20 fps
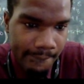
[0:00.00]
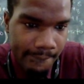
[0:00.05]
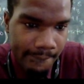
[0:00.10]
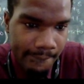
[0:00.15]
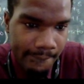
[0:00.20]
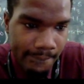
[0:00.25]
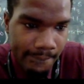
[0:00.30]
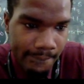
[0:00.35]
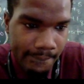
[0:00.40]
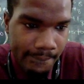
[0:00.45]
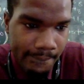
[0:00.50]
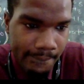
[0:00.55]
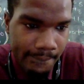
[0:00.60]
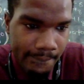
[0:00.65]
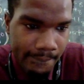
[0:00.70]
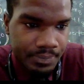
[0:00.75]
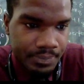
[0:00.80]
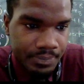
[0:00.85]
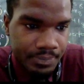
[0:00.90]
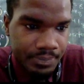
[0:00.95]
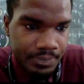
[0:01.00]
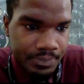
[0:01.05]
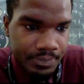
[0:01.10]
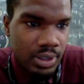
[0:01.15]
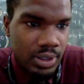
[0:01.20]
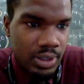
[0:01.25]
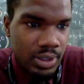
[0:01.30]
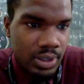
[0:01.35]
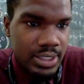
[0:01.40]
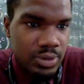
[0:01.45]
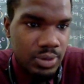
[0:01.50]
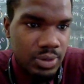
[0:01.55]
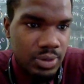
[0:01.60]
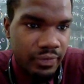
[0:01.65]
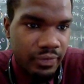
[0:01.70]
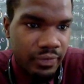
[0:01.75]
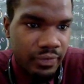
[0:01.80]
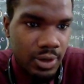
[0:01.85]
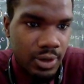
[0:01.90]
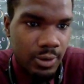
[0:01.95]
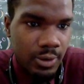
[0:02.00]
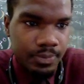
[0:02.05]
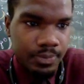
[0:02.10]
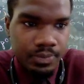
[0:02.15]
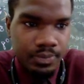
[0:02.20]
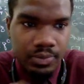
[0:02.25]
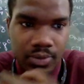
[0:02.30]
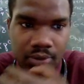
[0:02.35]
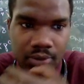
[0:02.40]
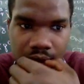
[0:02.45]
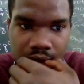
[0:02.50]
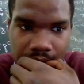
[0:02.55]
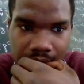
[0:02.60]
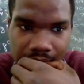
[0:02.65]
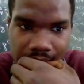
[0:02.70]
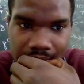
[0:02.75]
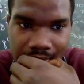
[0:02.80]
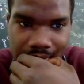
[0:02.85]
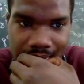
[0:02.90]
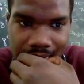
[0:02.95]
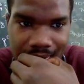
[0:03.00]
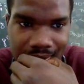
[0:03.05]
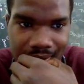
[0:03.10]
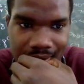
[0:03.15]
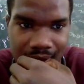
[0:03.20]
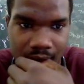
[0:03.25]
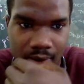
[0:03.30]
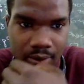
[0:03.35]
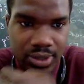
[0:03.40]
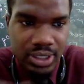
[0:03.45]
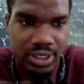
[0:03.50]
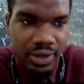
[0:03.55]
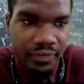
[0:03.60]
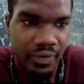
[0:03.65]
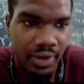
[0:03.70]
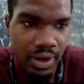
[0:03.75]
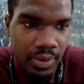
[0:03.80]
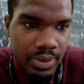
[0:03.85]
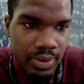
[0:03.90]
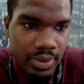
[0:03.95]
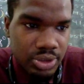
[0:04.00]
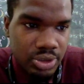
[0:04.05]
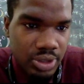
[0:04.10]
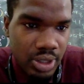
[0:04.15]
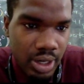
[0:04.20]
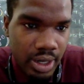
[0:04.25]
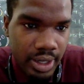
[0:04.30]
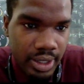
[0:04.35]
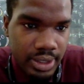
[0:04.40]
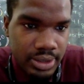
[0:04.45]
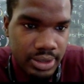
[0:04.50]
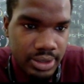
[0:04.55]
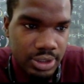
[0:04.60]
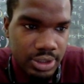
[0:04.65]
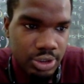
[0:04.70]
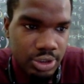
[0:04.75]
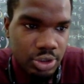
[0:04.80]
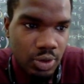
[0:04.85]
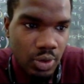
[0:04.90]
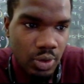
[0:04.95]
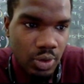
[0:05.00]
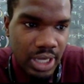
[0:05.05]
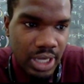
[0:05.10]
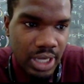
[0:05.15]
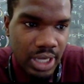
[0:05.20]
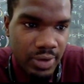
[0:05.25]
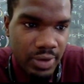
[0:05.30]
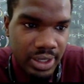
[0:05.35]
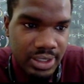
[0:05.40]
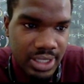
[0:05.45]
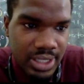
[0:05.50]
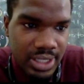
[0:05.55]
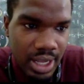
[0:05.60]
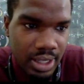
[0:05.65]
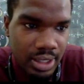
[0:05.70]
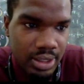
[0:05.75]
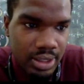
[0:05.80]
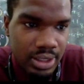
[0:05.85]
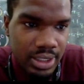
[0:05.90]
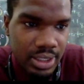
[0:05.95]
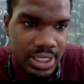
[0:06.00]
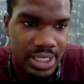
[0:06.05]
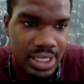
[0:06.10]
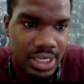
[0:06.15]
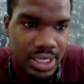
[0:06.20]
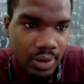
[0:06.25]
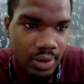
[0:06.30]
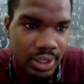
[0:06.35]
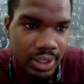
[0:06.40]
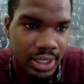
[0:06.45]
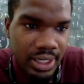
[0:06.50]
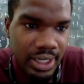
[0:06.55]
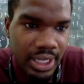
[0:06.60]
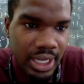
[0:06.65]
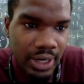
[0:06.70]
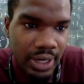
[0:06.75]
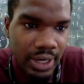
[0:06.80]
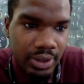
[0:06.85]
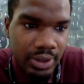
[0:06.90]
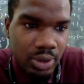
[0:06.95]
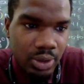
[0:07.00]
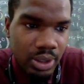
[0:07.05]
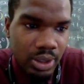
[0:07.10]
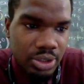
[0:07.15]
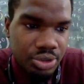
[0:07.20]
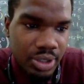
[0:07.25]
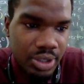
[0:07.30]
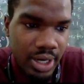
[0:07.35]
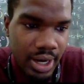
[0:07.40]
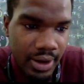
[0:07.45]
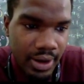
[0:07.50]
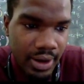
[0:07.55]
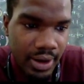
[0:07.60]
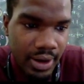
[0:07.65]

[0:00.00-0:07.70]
Alright, look at this one for me now. Which of the following drawings shows a rectangle equal in area to a triangle?